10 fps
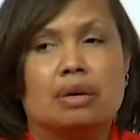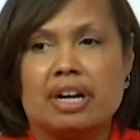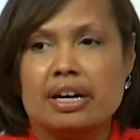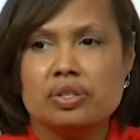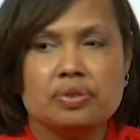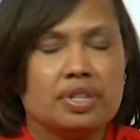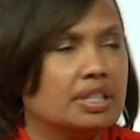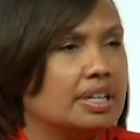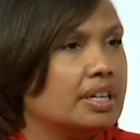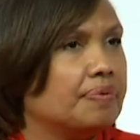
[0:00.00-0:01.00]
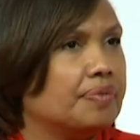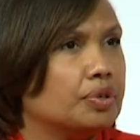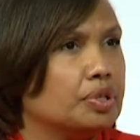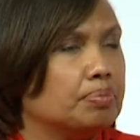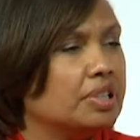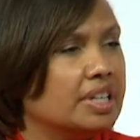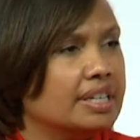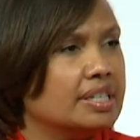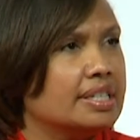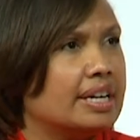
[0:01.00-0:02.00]
But I also think that if there's a
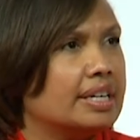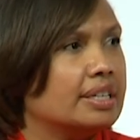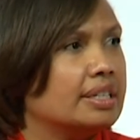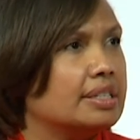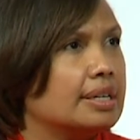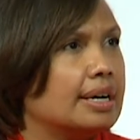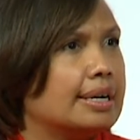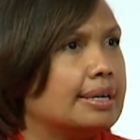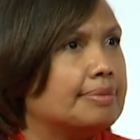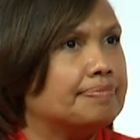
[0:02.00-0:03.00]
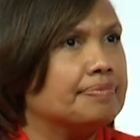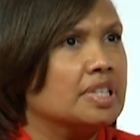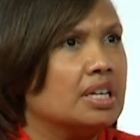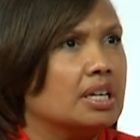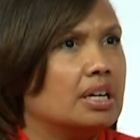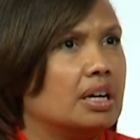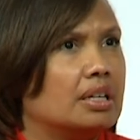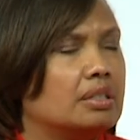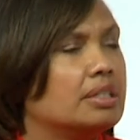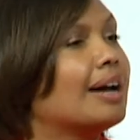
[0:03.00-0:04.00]
place that is
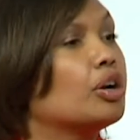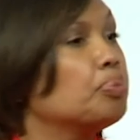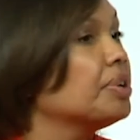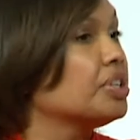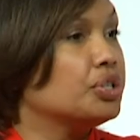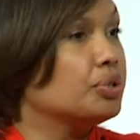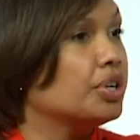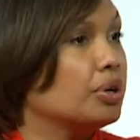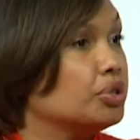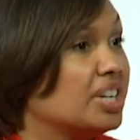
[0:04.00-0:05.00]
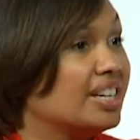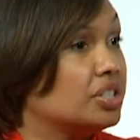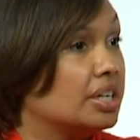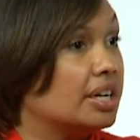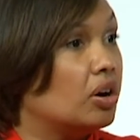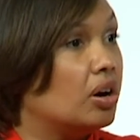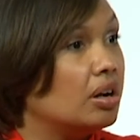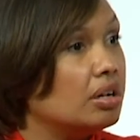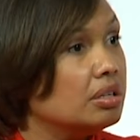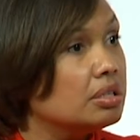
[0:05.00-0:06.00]
not open to negotiation at
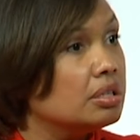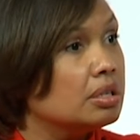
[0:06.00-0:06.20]
all,